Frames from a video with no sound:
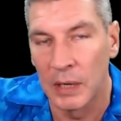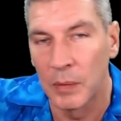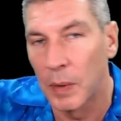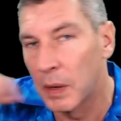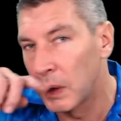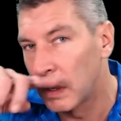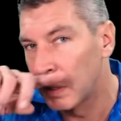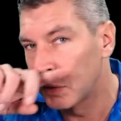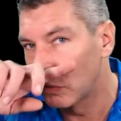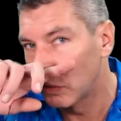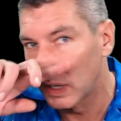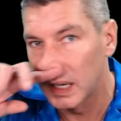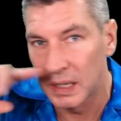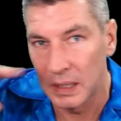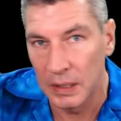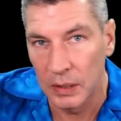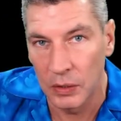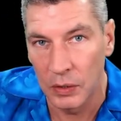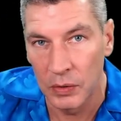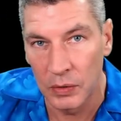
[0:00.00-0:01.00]
where I
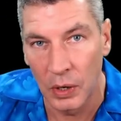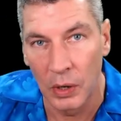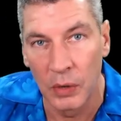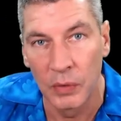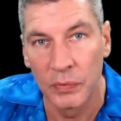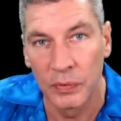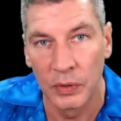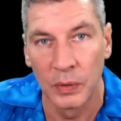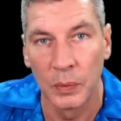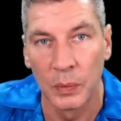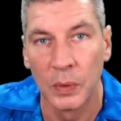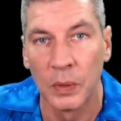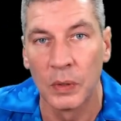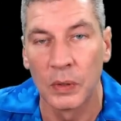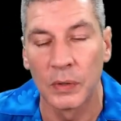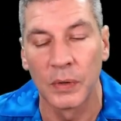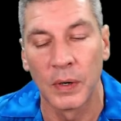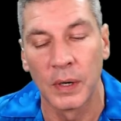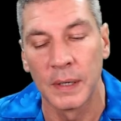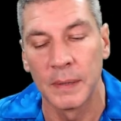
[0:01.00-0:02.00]
take Hugo for a
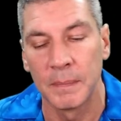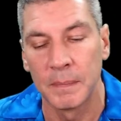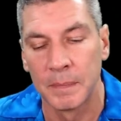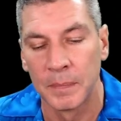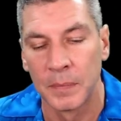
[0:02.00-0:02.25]
walk, right?